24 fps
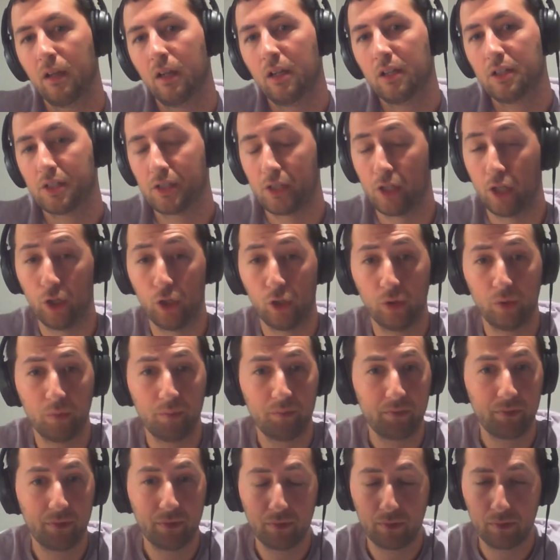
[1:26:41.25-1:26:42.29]
So
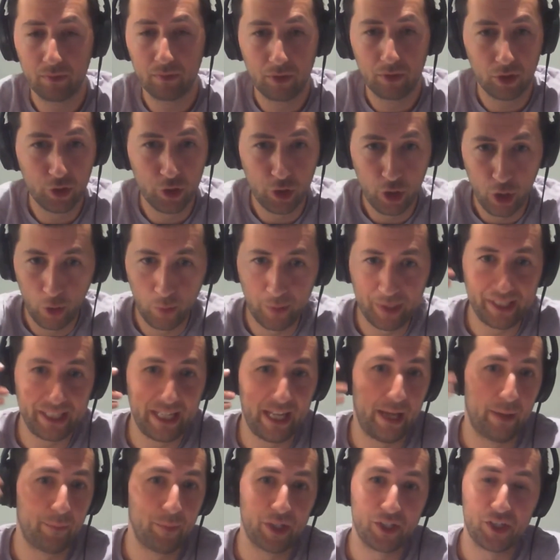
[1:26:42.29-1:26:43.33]
knowing
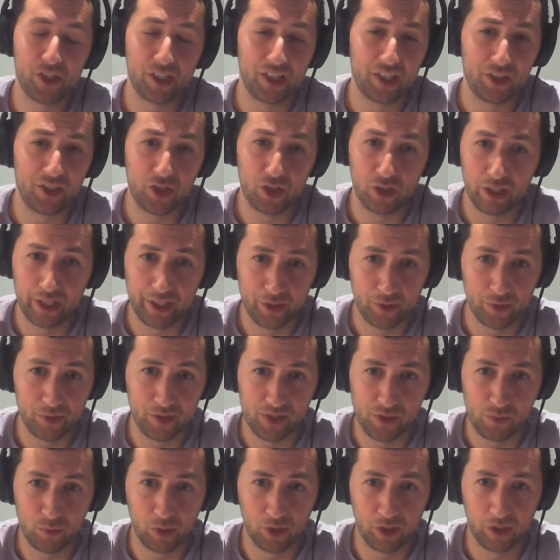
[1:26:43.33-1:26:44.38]
how much each letter
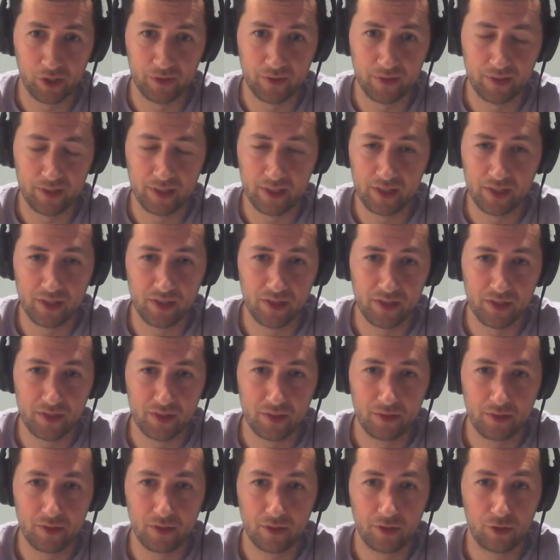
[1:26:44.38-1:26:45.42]
is worth is
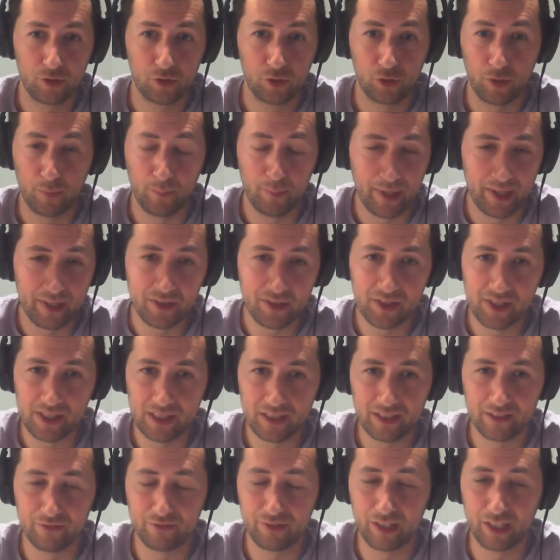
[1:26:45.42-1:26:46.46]

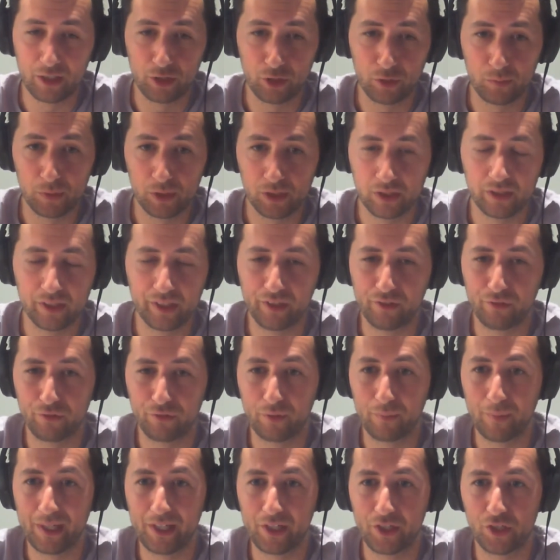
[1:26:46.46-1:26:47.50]
tremendously valuable
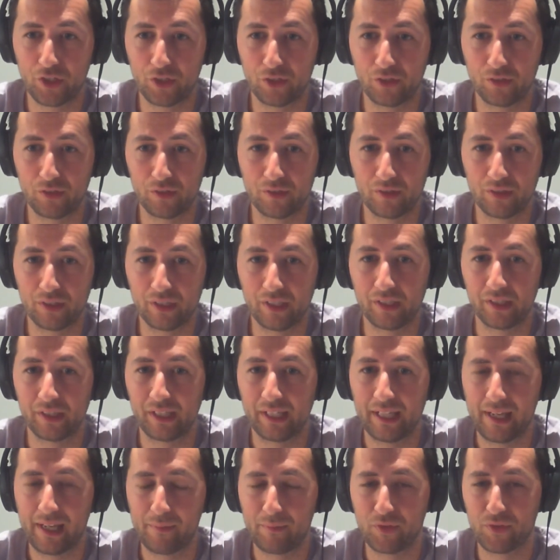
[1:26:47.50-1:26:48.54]
information in the
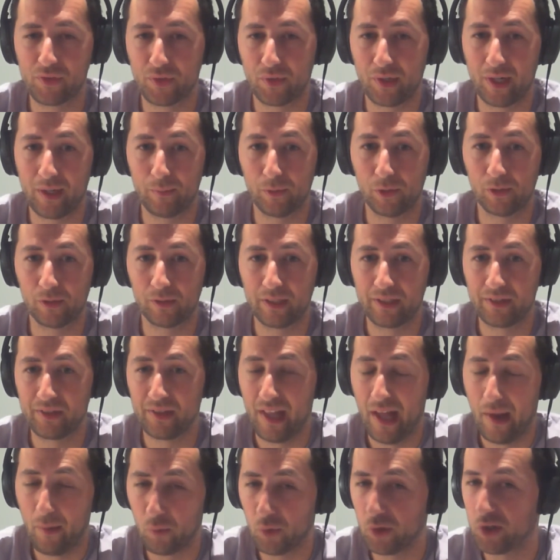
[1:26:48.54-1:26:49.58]
game of Scrabble, and
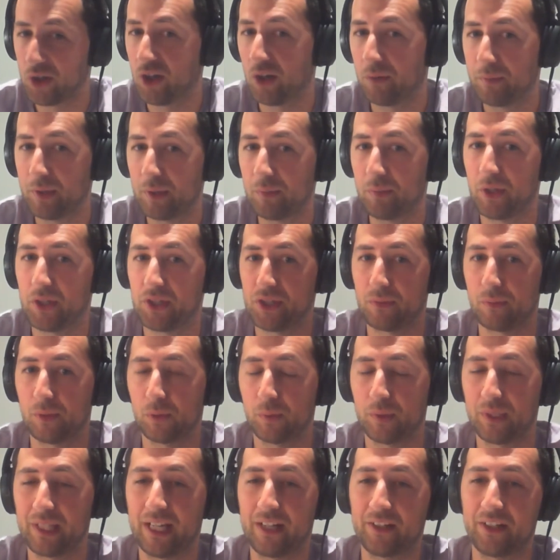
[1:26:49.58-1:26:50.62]
that would not be possible
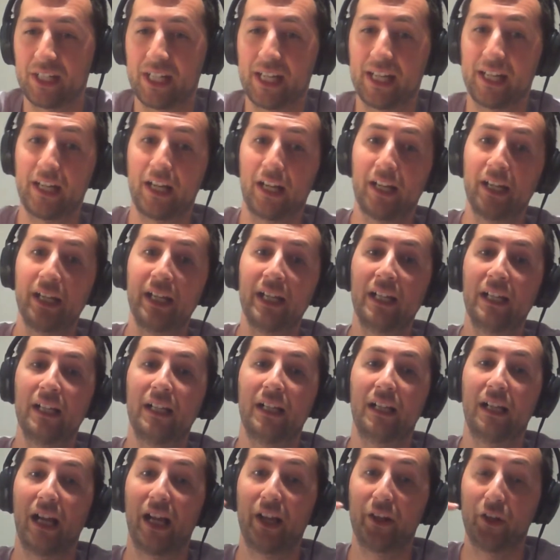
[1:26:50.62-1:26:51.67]
without an AI.
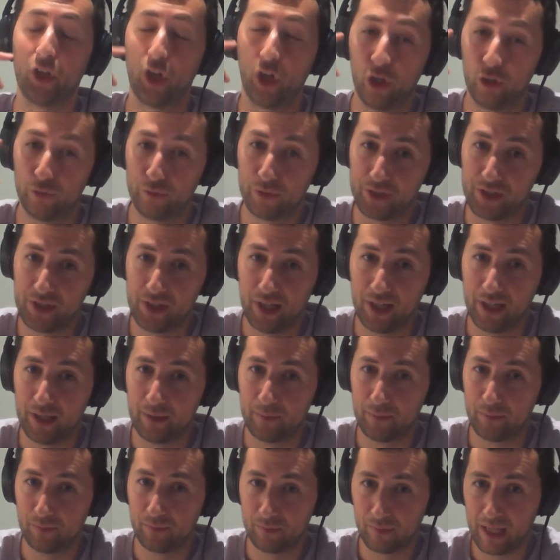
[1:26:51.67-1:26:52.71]
And over
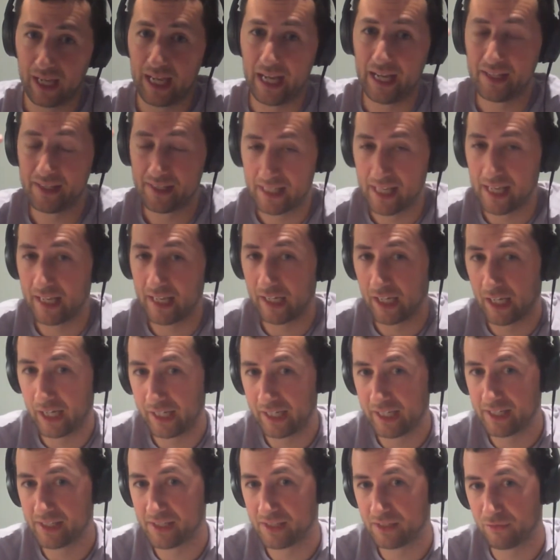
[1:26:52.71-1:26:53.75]
time, as AI
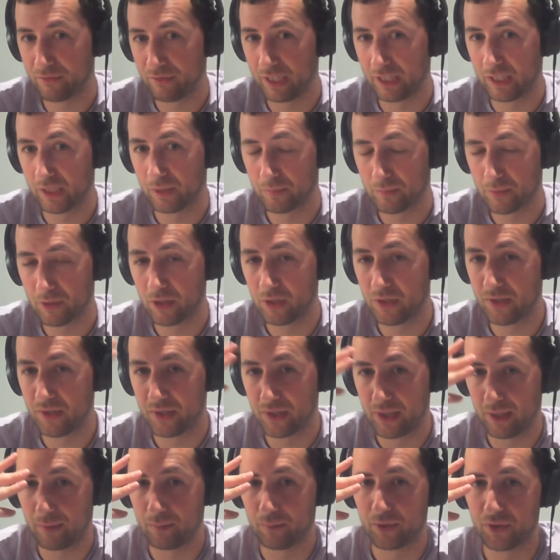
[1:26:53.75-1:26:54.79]
has developed, those
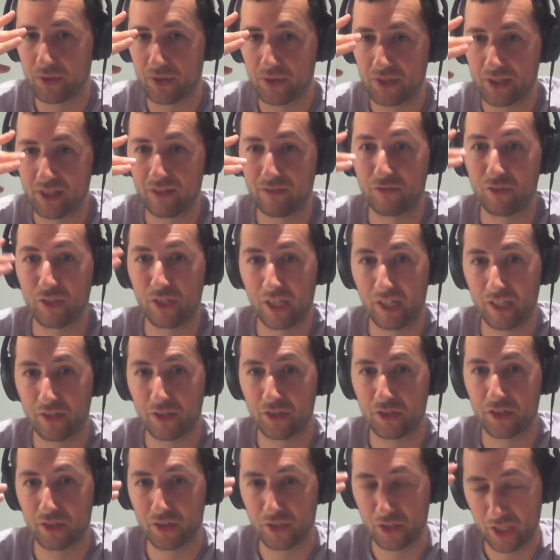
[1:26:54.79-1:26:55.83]
numbers have
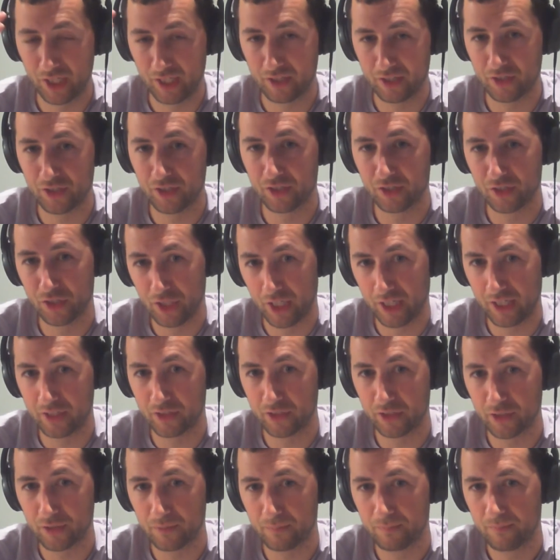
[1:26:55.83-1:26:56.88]
changed and changed and changed.